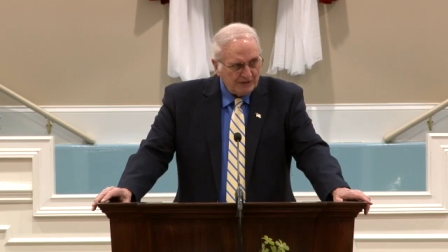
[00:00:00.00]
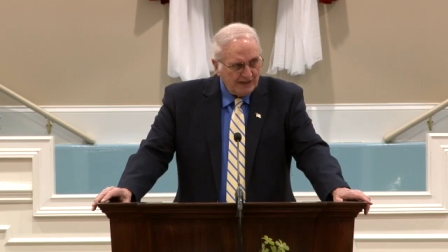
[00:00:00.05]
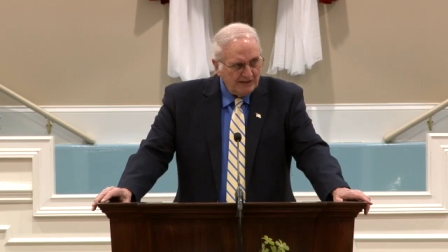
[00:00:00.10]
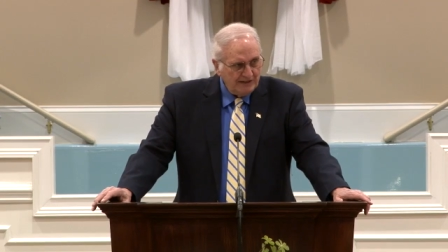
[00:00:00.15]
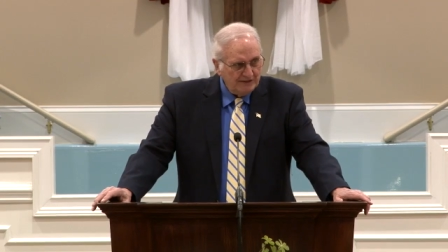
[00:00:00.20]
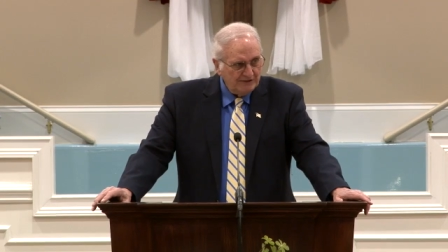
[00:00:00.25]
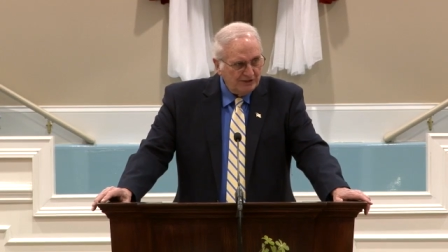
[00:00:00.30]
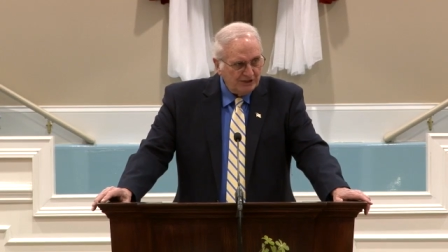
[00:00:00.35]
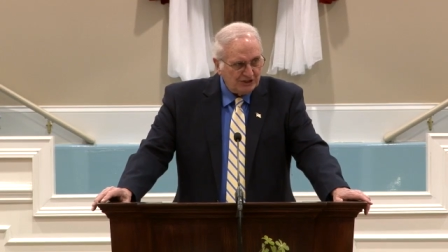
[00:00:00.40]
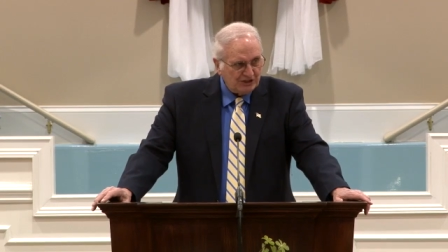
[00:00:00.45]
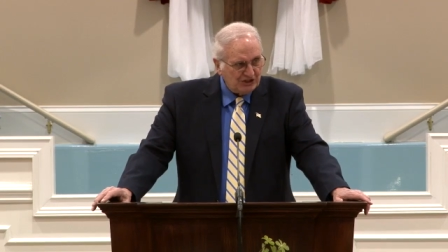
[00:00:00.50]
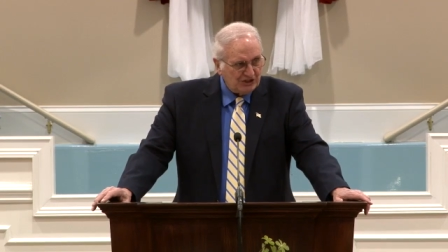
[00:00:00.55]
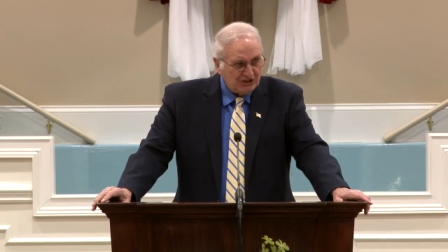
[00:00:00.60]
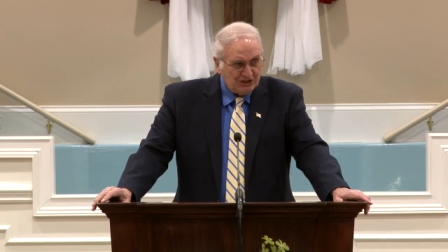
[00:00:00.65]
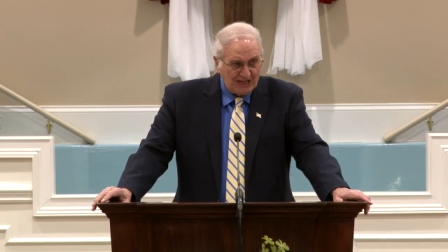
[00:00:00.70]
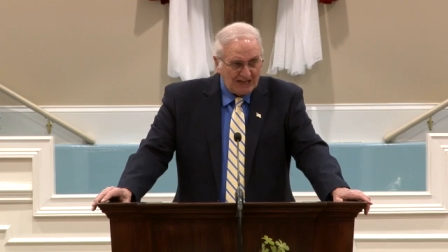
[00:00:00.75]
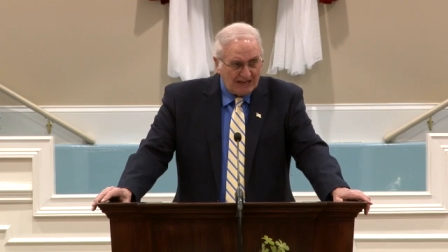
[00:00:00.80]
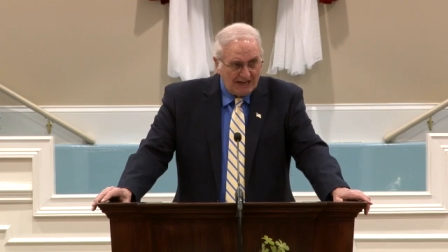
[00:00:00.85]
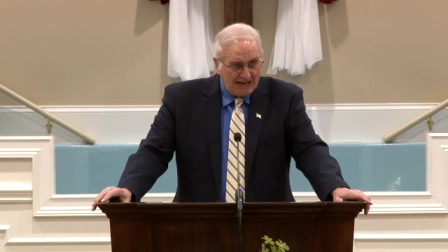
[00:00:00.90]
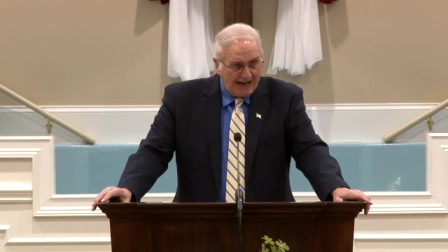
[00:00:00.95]
they didn't just
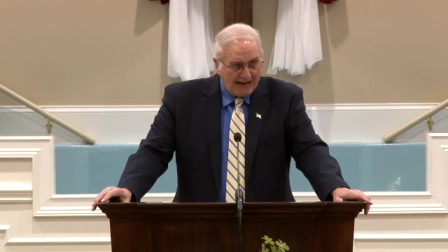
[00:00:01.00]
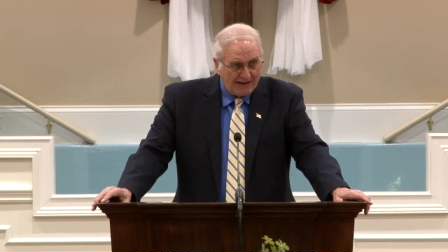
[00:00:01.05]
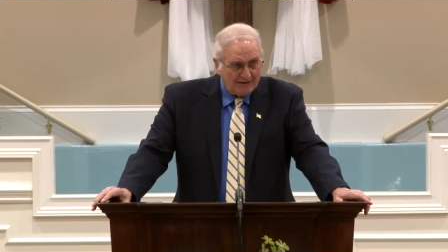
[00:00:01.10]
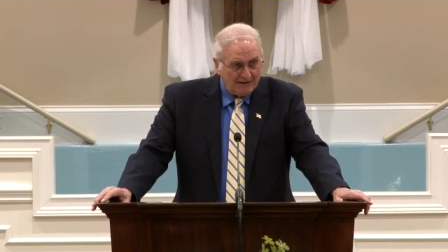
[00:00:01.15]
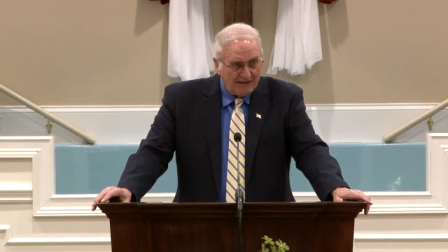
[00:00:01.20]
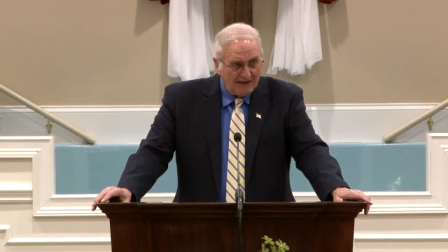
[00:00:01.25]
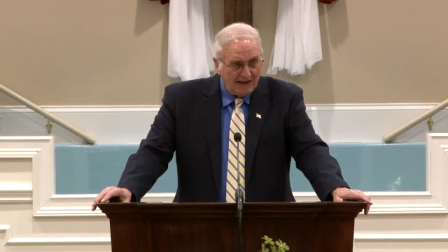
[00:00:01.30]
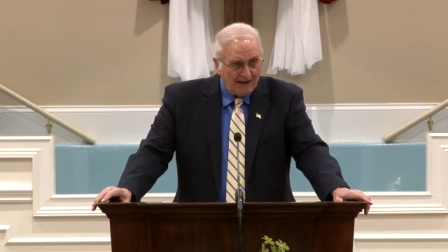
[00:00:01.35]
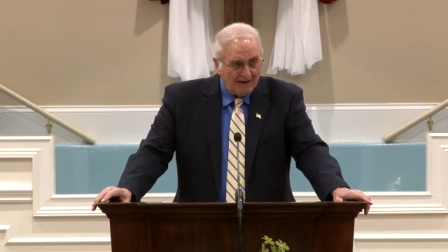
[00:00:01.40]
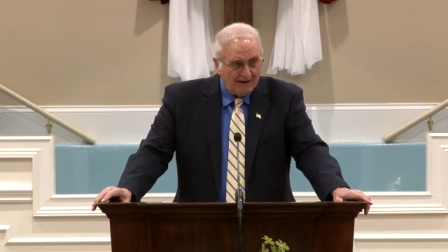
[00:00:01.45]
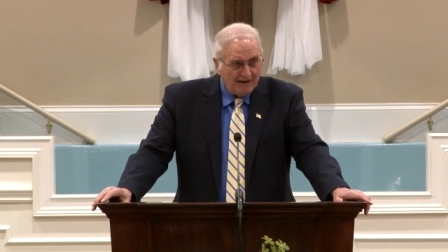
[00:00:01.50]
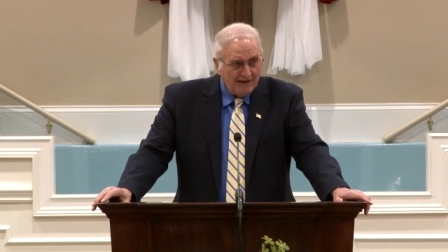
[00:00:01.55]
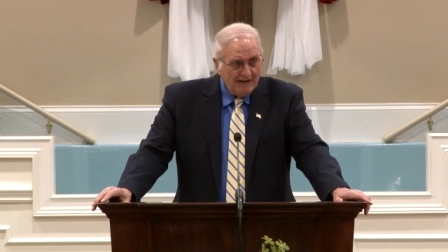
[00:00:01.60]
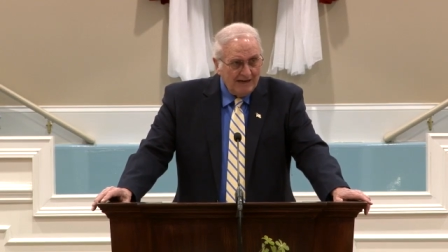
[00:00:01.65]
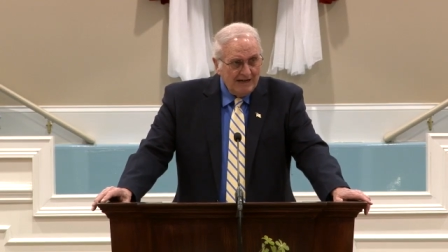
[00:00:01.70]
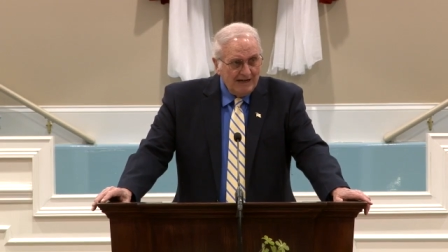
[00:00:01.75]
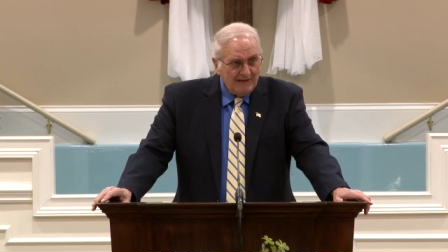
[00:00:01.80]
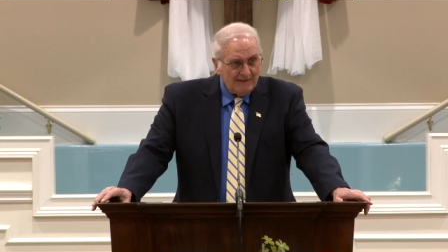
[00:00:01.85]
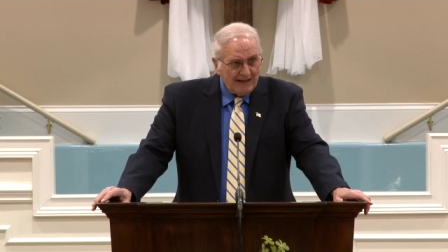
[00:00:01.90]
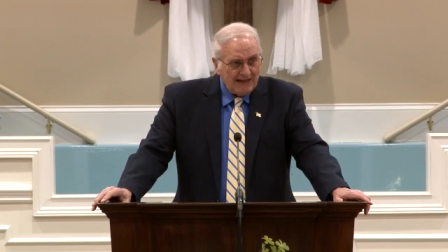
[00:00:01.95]
stick it out there.
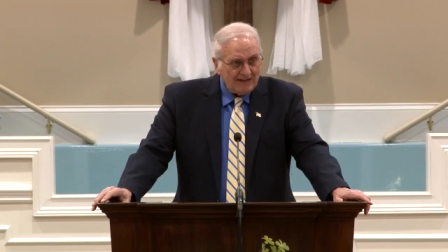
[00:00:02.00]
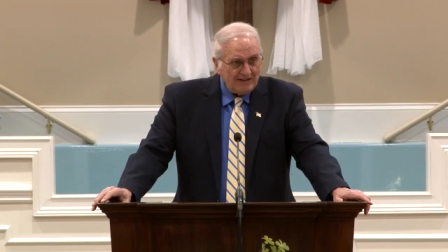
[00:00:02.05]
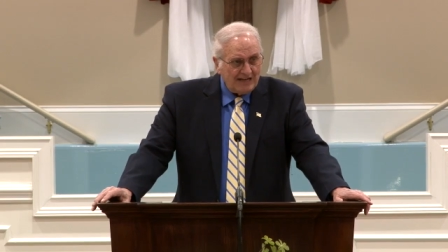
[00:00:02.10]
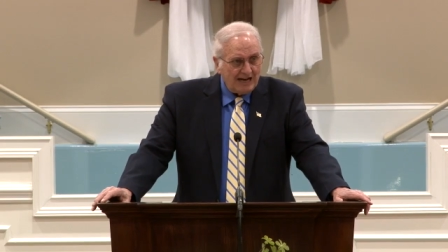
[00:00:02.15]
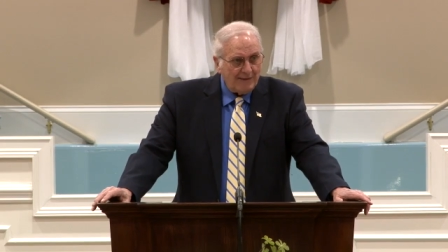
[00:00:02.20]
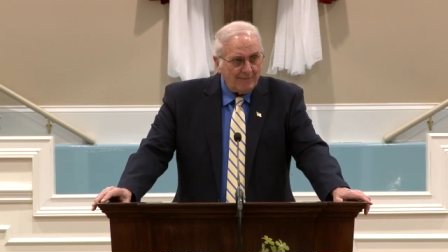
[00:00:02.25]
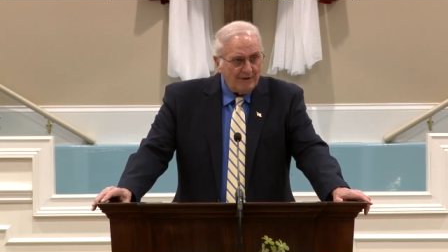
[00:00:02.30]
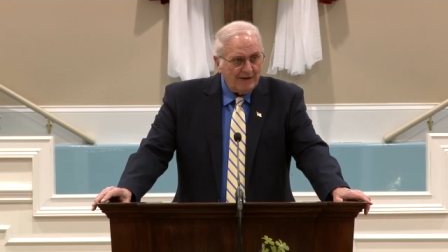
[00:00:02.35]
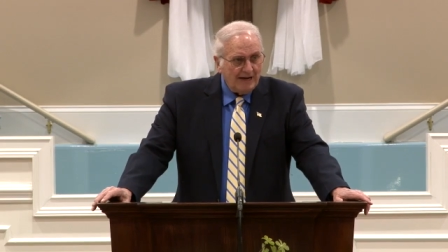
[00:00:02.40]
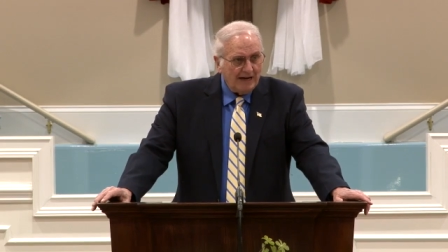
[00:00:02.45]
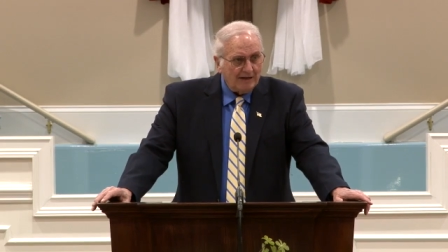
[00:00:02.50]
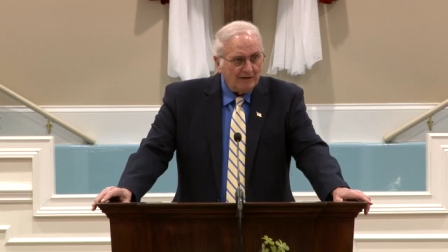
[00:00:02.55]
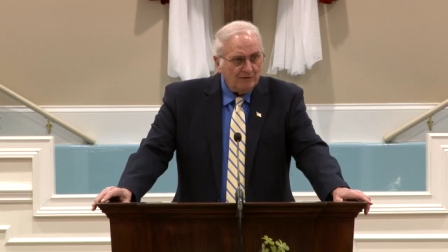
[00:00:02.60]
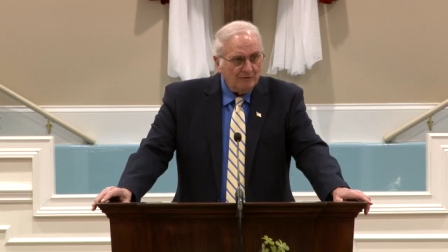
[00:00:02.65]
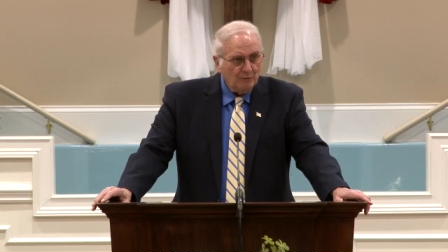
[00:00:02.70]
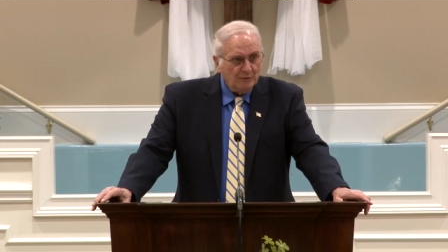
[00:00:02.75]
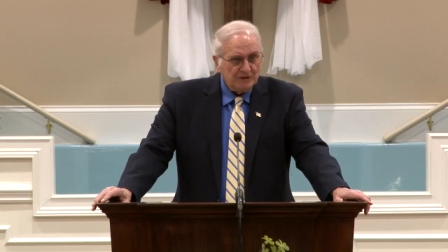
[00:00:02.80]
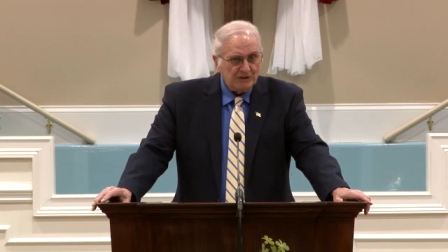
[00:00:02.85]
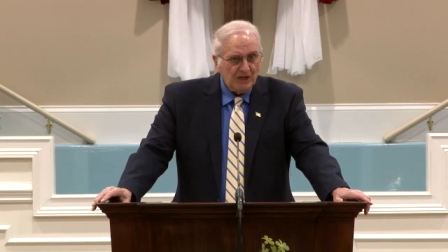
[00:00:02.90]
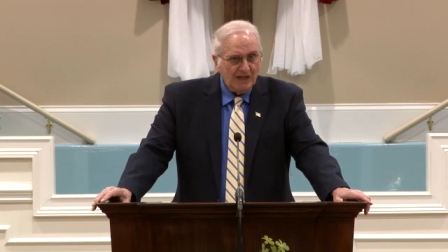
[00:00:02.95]
That
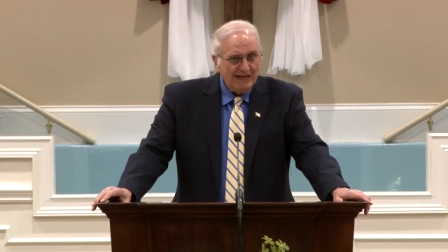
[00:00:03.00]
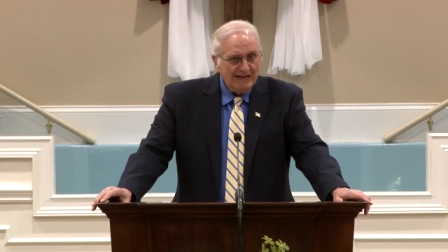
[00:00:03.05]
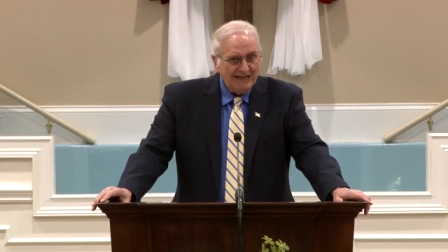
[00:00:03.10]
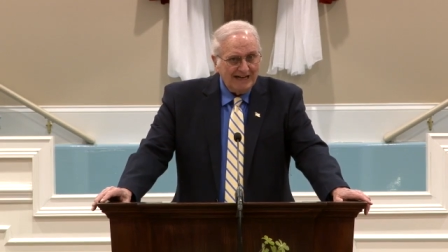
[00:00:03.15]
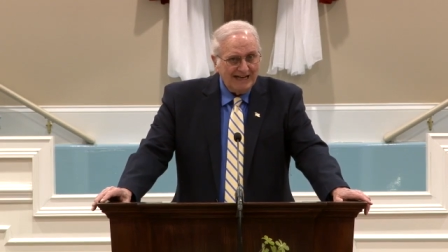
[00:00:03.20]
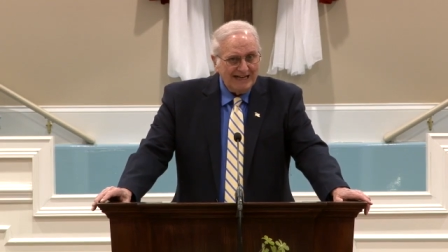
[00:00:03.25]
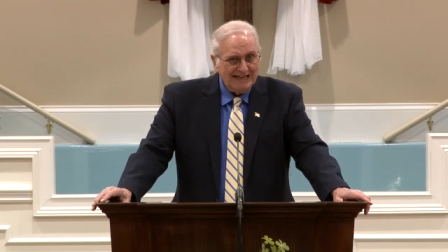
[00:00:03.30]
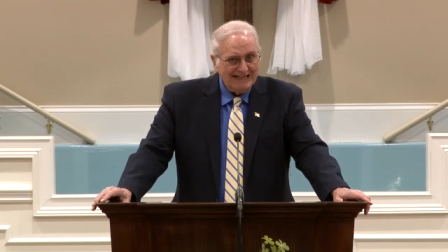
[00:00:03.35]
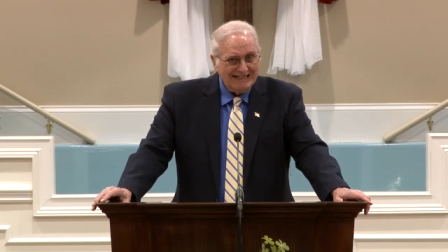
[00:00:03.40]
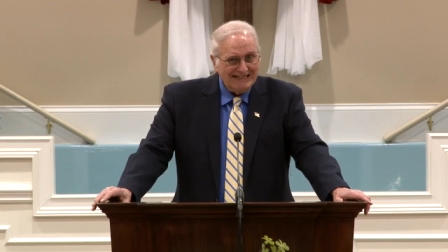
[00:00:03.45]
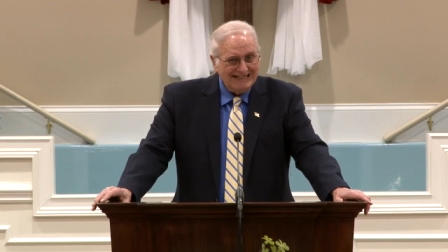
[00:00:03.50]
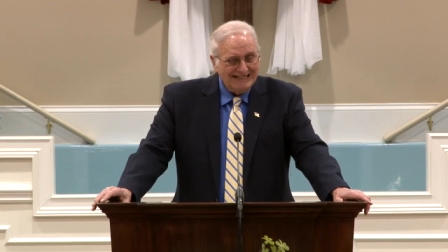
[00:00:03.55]
tabernacle was laid out